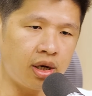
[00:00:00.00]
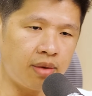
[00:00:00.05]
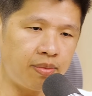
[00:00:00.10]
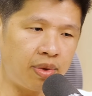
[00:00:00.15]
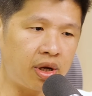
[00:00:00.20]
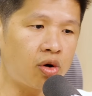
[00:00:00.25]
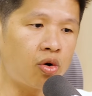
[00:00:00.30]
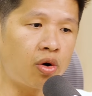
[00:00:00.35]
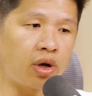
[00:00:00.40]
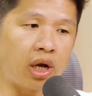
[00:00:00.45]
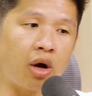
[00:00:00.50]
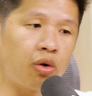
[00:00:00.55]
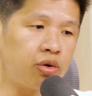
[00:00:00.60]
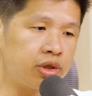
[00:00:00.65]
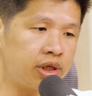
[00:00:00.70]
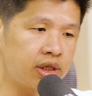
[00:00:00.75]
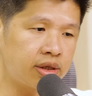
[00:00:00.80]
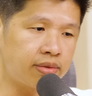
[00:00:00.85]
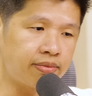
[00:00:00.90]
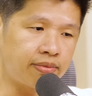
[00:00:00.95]
Bitcoin, I will
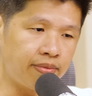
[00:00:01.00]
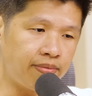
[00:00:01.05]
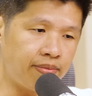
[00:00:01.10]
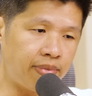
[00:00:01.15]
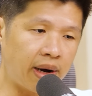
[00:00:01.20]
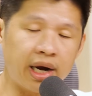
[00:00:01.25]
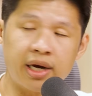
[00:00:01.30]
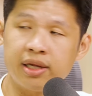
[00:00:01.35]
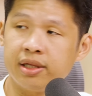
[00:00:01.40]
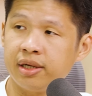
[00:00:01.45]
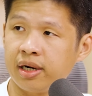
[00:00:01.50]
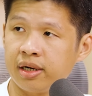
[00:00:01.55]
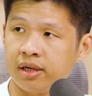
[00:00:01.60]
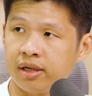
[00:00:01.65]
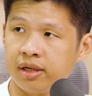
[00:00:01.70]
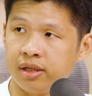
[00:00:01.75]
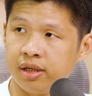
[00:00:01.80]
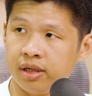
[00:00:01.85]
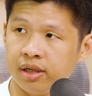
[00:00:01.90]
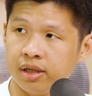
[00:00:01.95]
just buy
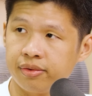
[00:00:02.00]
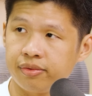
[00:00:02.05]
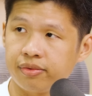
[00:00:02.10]
directly the